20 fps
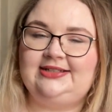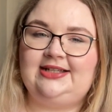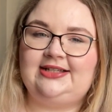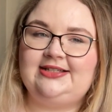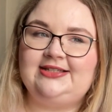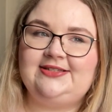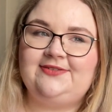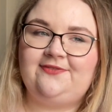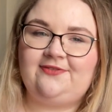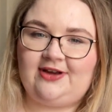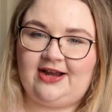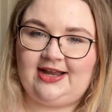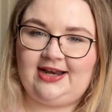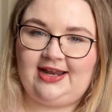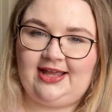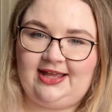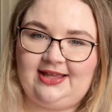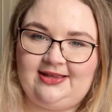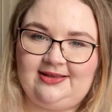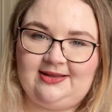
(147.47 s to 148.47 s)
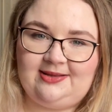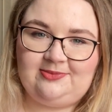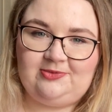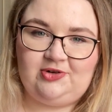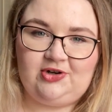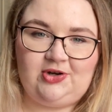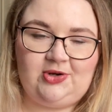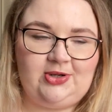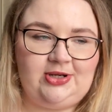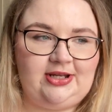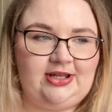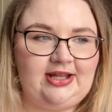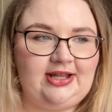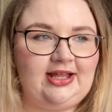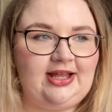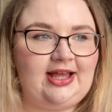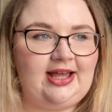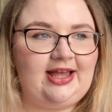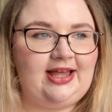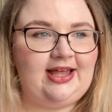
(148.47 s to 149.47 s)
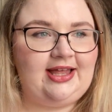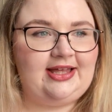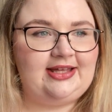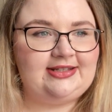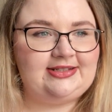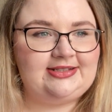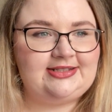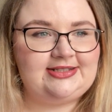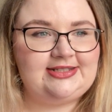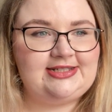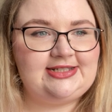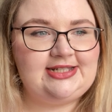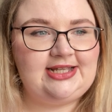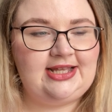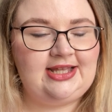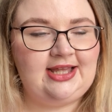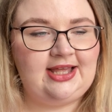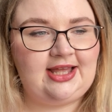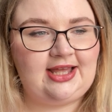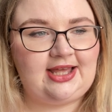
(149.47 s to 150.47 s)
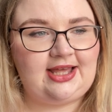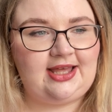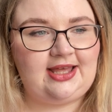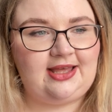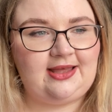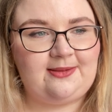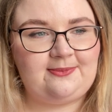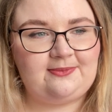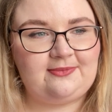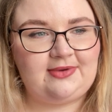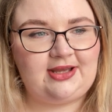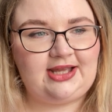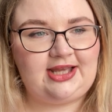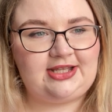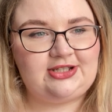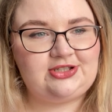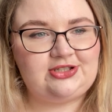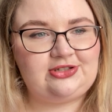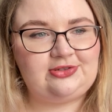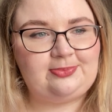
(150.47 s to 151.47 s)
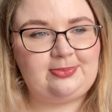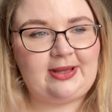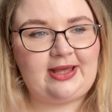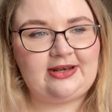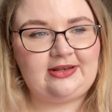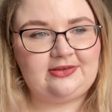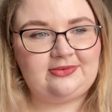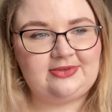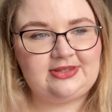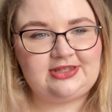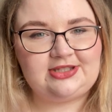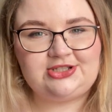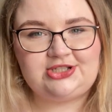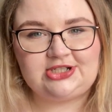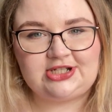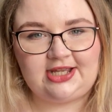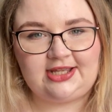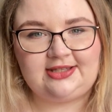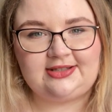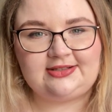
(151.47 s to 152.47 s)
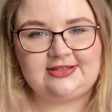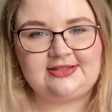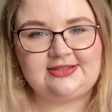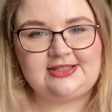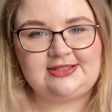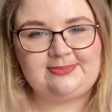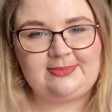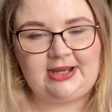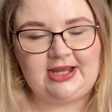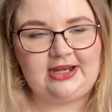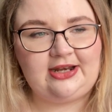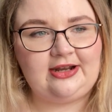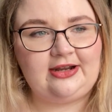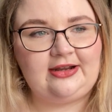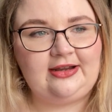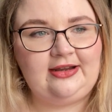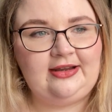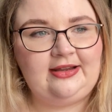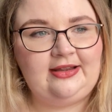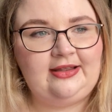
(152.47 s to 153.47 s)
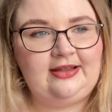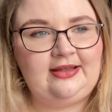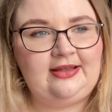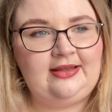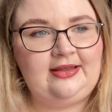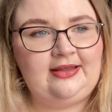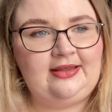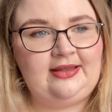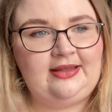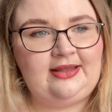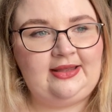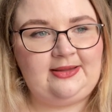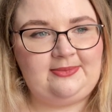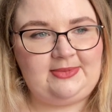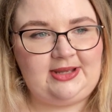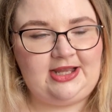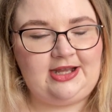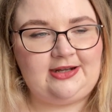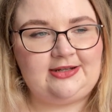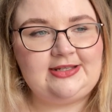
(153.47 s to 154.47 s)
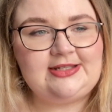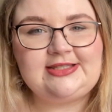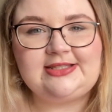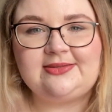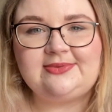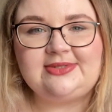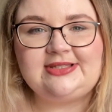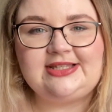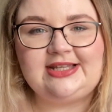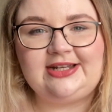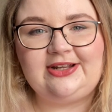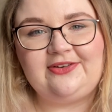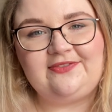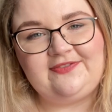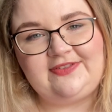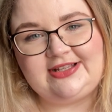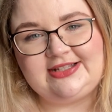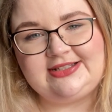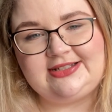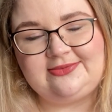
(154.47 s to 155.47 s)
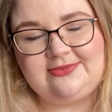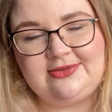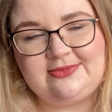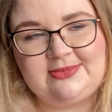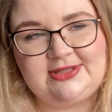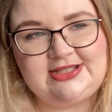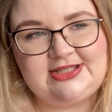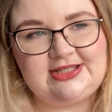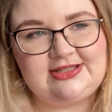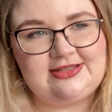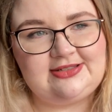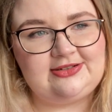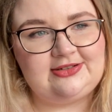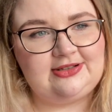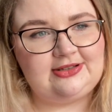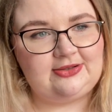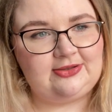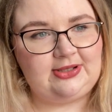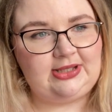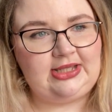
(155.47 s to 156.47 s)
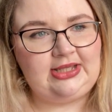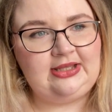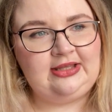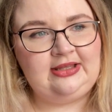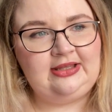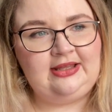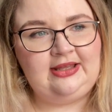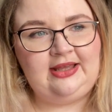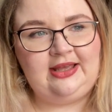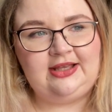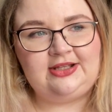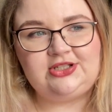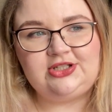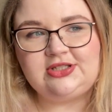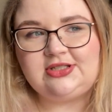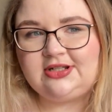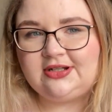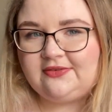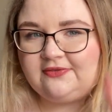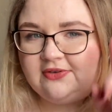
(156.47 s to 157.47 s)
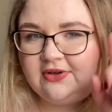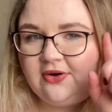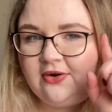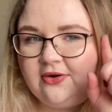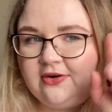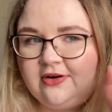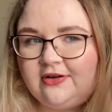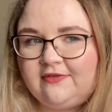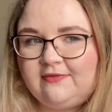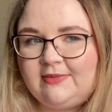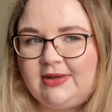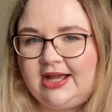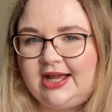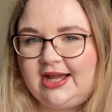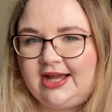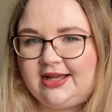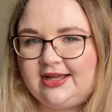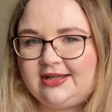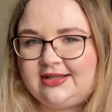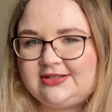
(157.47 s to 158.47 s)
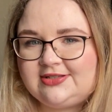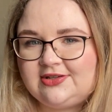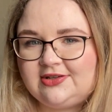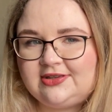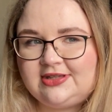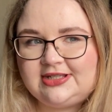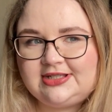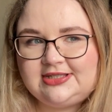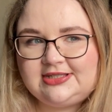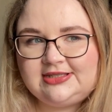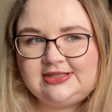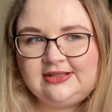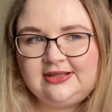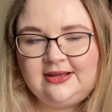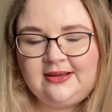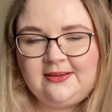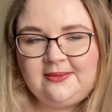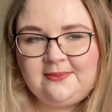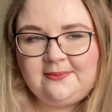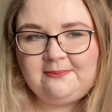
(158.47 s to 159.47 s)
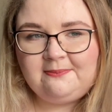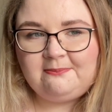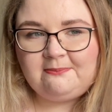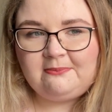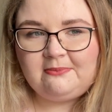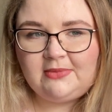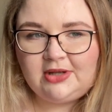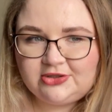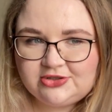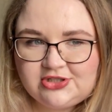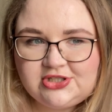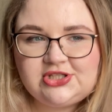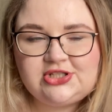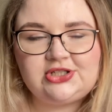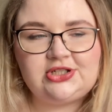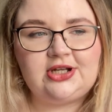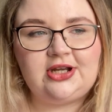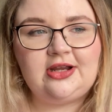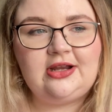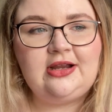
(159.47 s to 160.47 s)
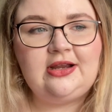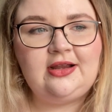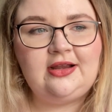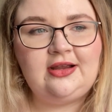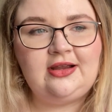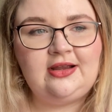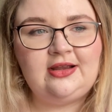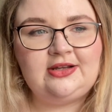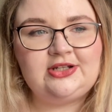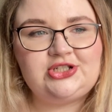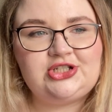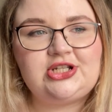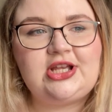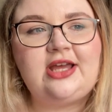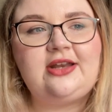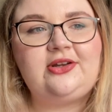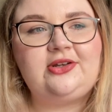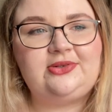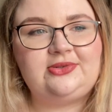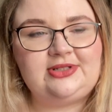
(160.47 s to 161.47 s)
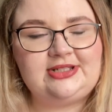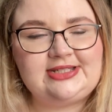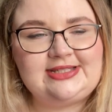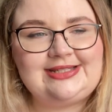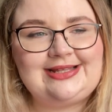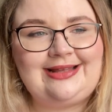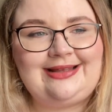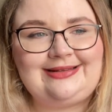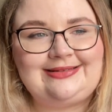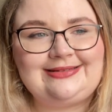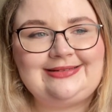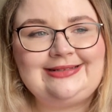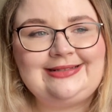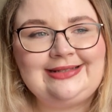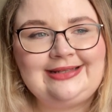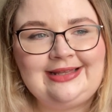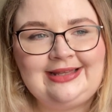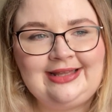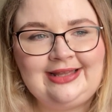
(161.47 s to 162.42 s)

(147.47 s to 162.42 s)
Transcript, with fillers: It's Friday I'm recording and um, I had to do battle with a giant spider in my house. I was sitting on FaceTime with my sister Chloe. Just out of the corner of my eye I saw this monster shadow descend.